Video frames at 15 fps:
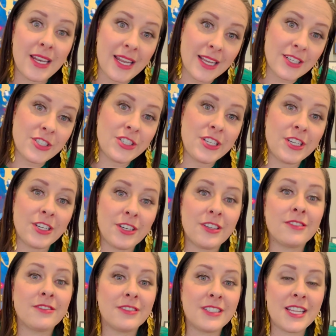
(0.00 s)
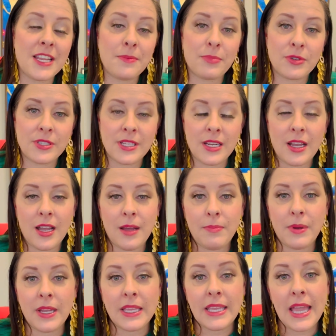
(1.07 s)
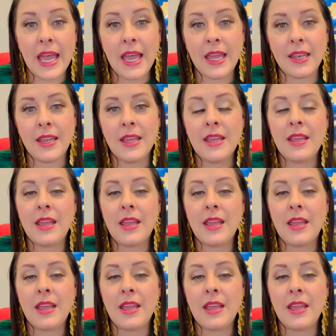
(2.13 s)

Next year, 10% up again,